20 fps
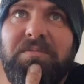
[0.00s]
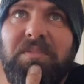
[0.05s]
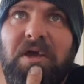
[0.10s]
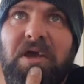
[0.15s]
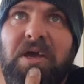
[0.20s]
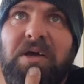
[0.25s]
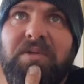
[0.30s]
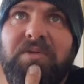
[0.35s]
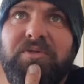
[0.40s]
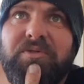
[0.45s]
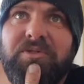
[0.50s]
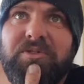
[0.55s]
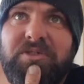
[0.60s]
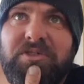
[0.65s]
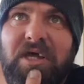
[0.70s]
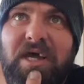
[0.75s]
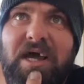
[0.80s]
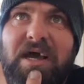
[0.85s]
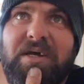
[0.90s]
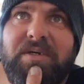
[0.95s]
Health
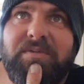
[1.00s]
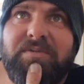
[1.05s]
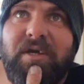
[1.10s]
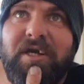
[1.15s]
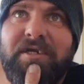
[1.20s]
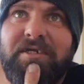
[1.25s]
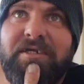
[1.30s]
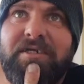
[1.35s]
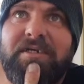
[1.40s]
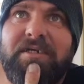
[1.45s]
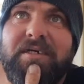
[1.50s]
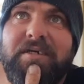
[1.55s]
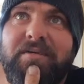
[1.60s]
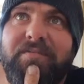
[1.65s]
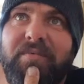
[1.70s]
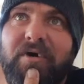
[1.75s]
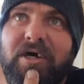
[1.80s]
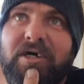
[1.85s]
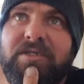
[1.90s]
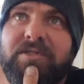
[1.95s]
Star Rating
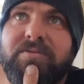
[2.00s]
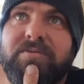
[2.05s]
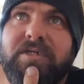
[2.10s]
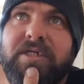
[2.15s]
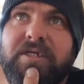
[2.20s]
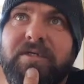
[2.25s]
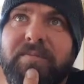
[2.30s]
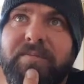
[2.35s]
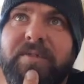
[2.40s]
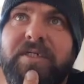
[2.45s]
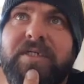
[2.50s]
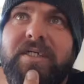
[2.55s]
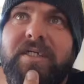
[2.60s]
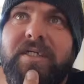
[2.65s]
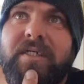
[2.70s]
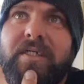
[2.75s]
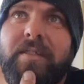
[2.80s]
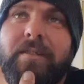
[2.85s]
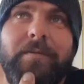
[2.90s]
Advisory Committee,